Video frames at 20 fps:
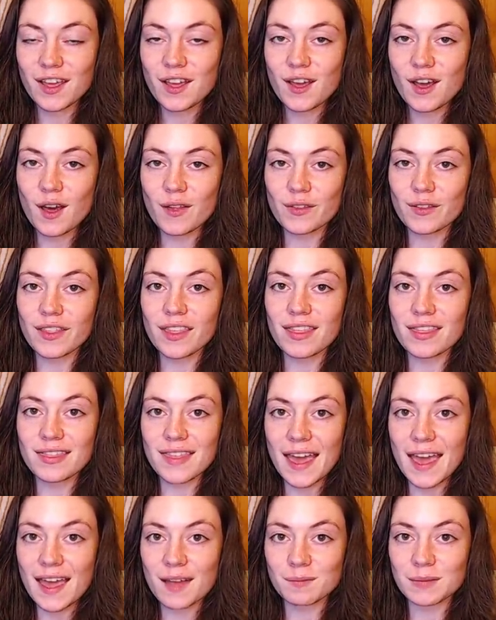Other than
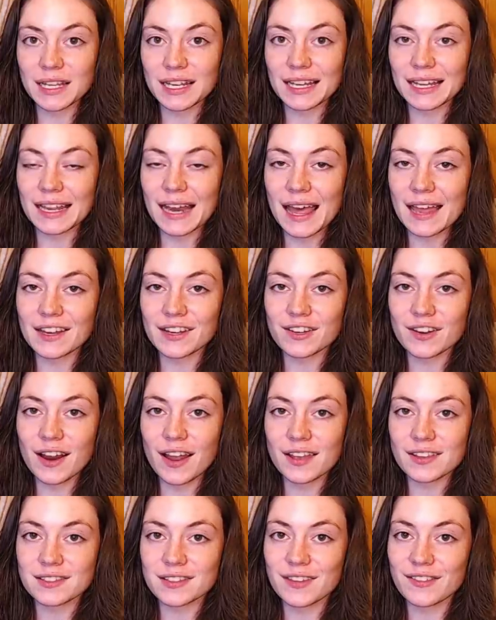that, I'm going to get out of here,
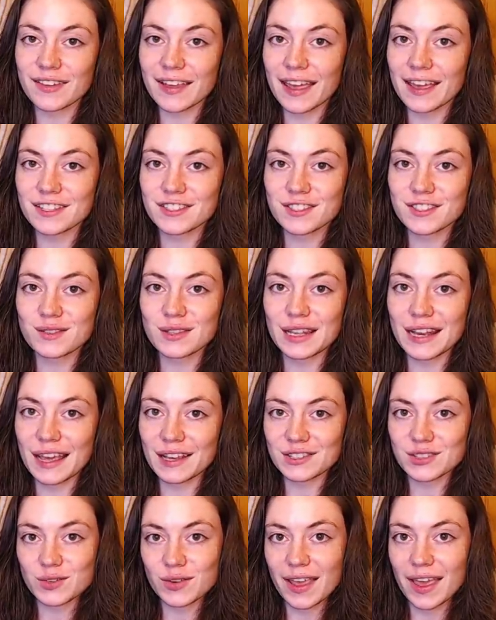guys, and I will catch you in the
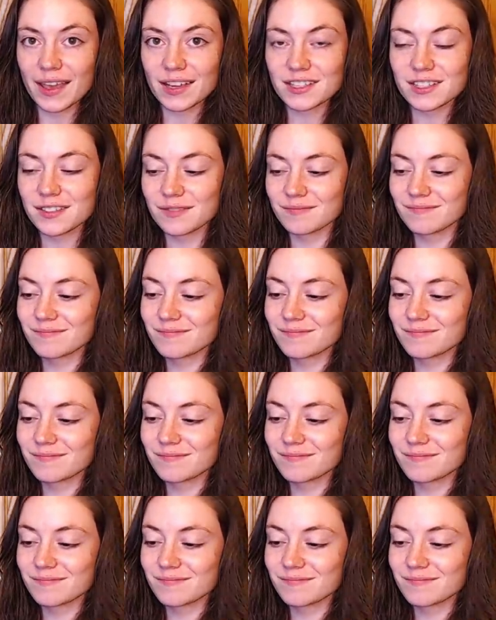next reaction.